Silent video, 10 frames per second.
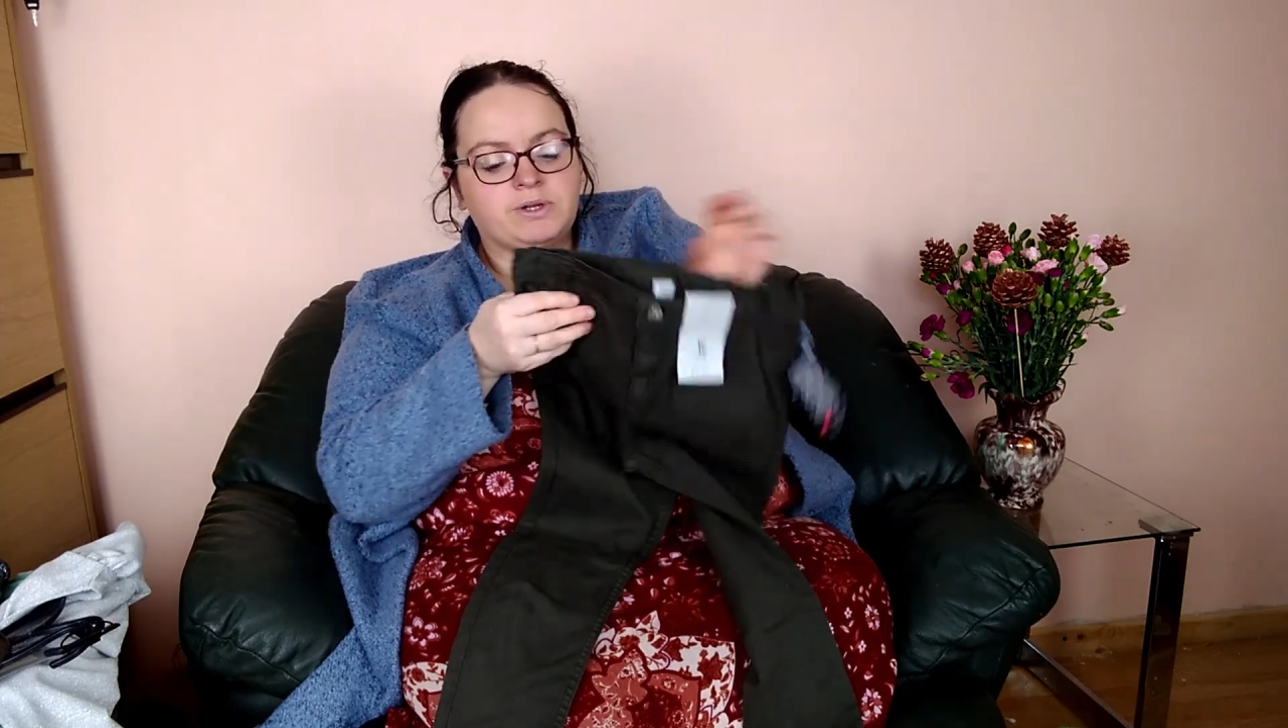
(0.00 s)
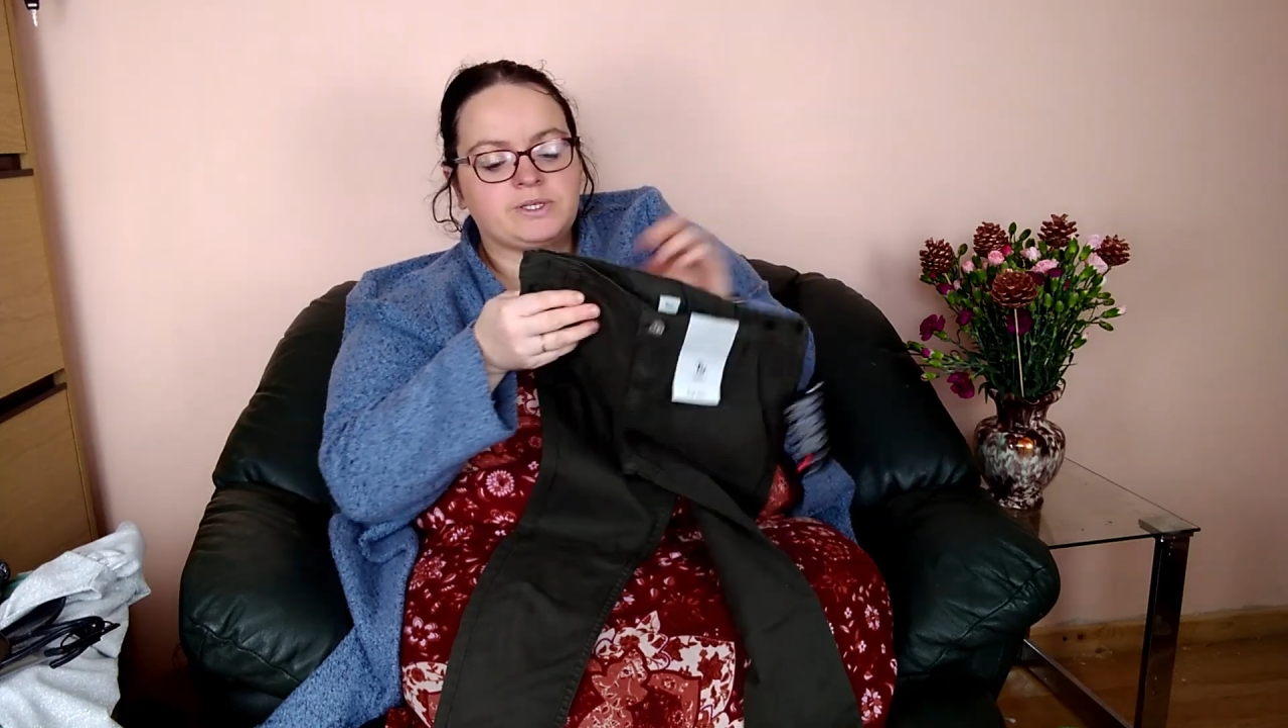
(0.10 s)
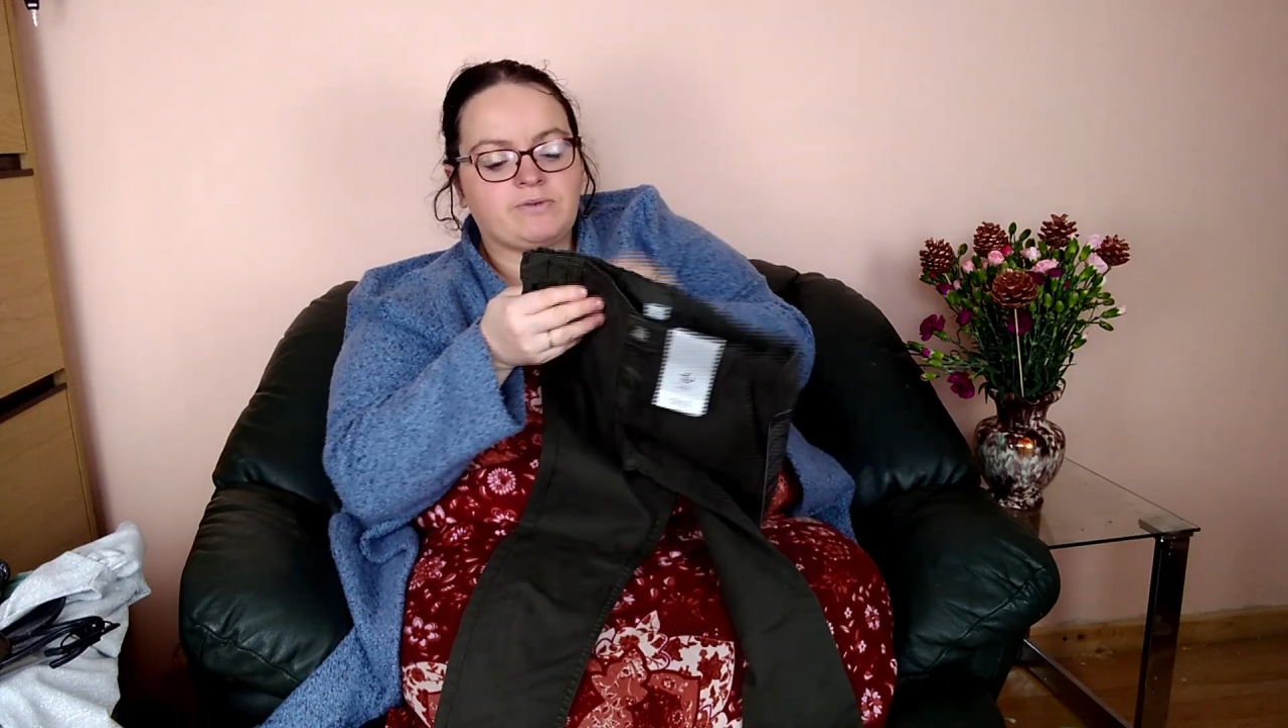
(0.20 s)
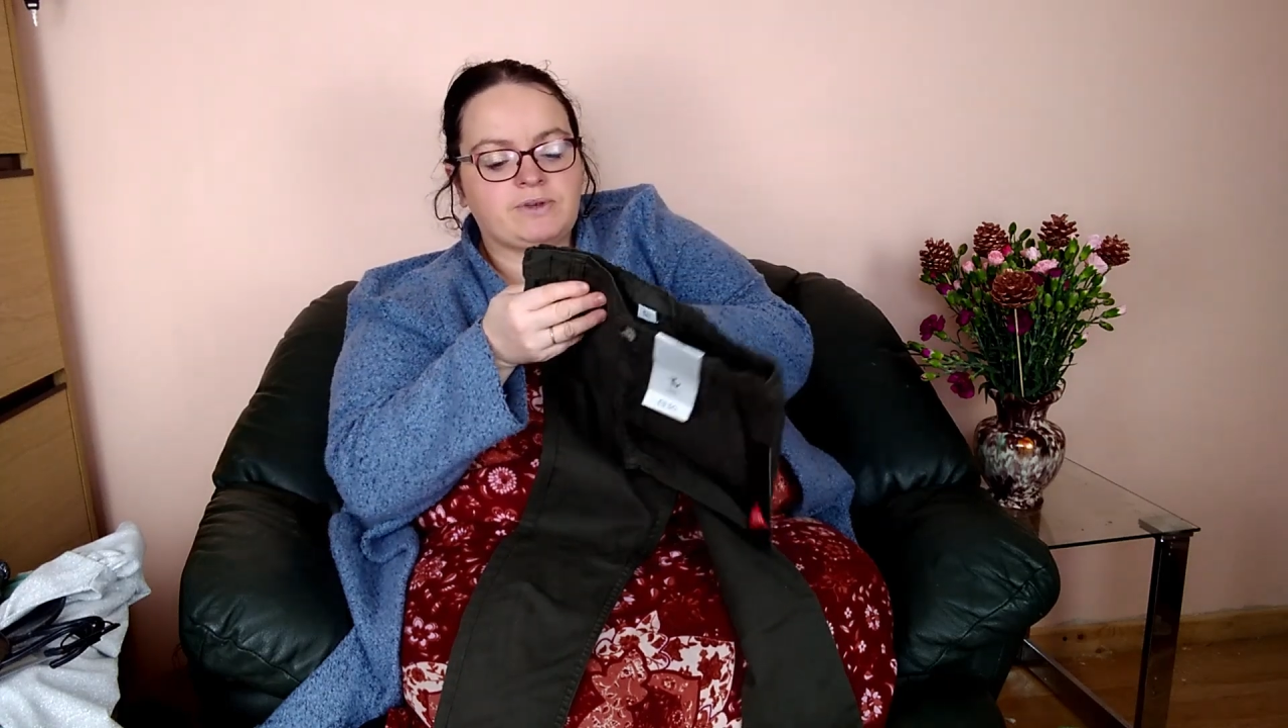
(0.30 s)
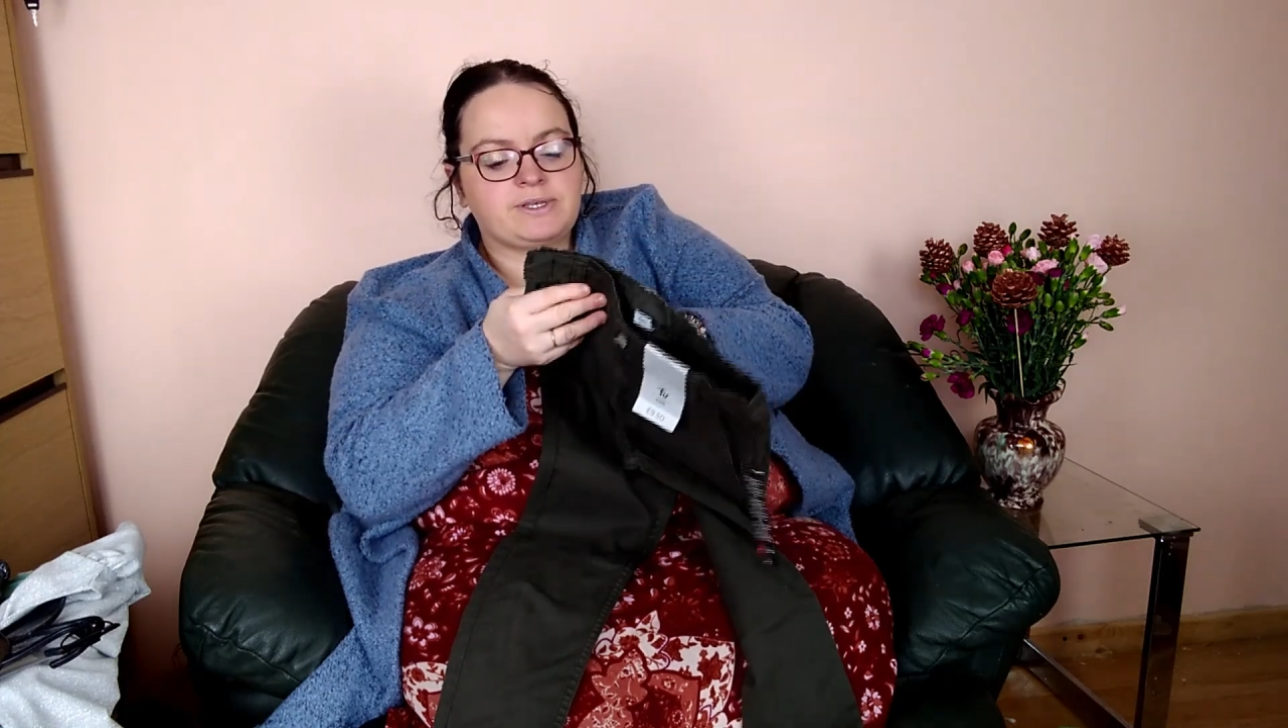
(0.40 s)

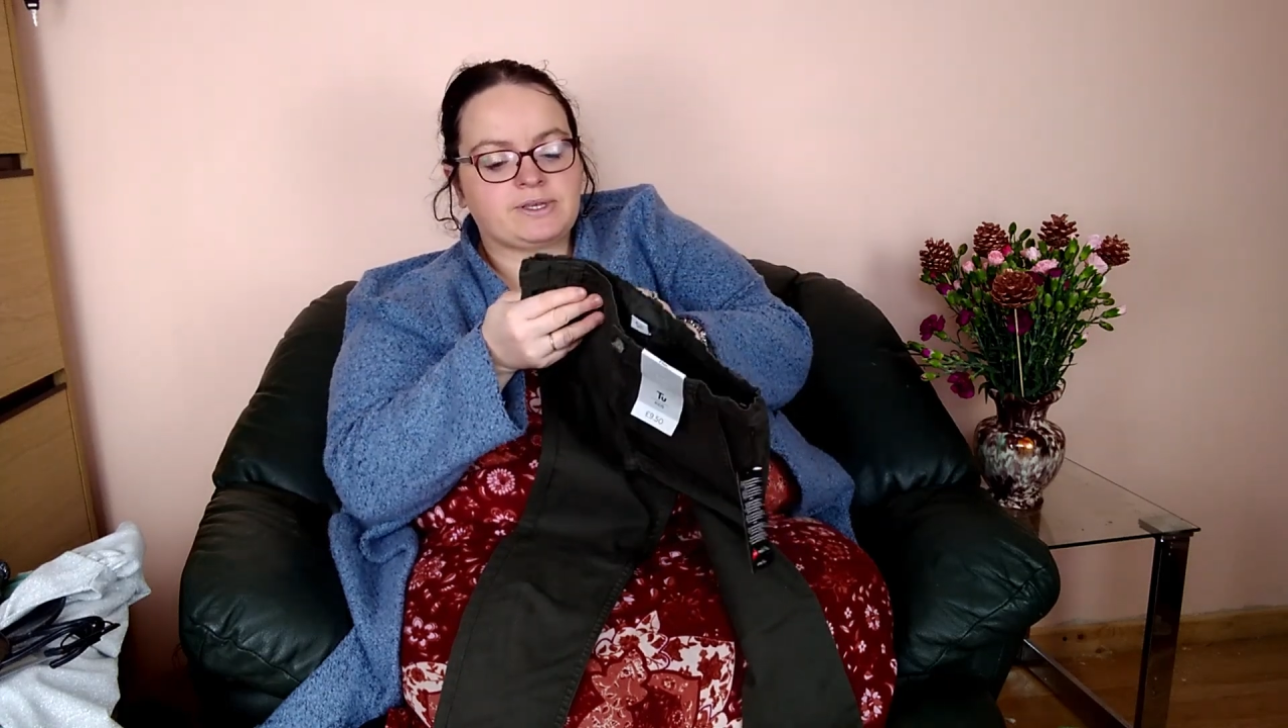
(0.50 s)
because of his